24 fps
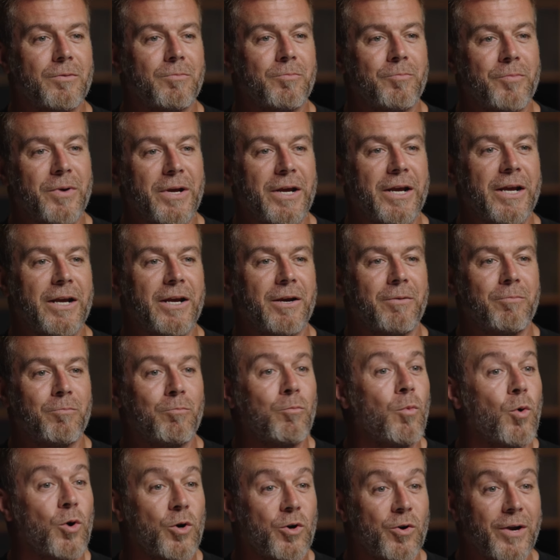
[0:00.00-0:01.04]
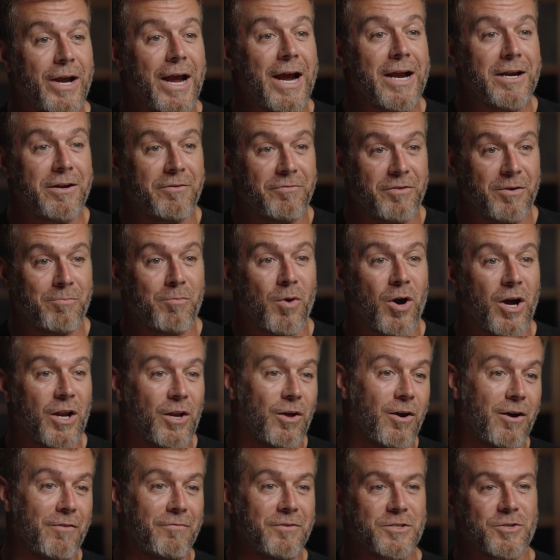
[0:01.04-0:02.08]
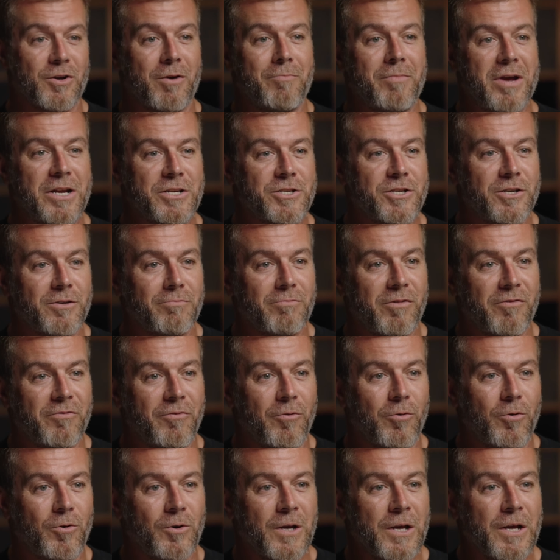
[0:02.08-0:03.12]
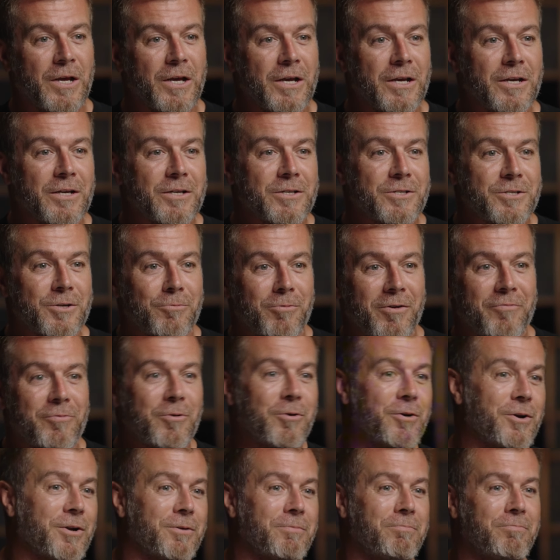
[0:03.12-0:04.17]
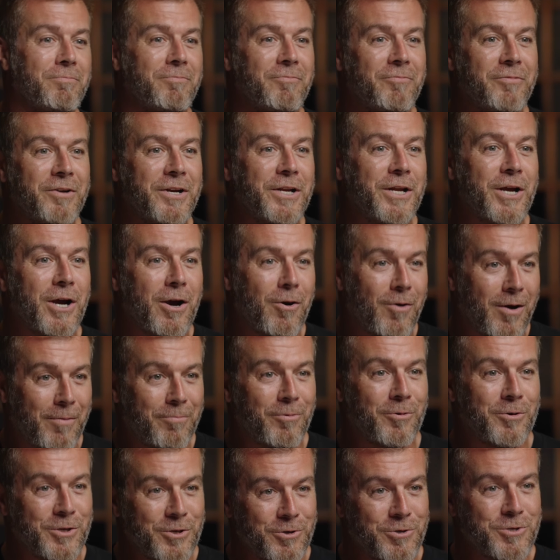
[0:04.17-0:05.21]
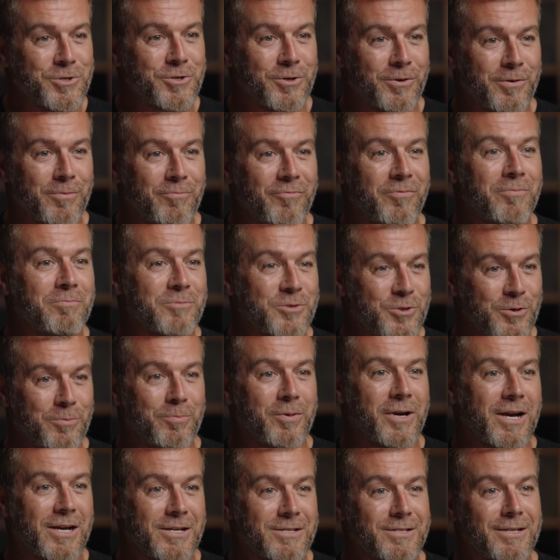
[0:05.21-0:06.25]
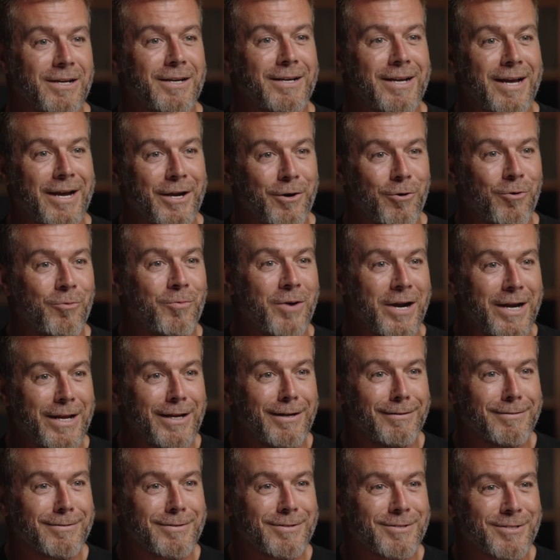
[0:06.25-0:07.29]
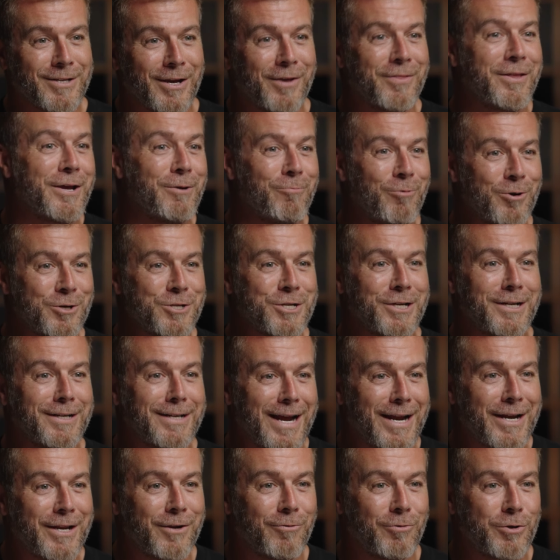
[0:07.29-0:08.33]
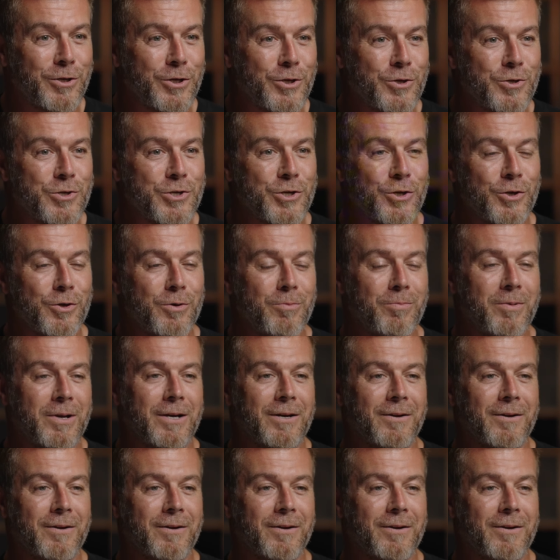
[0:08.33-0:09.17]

being more creative in my life, as I mentioned before. So we've got a video up on YouTube from Supercar Sunday already. Yeah. So they're watching Daddy on YouTube.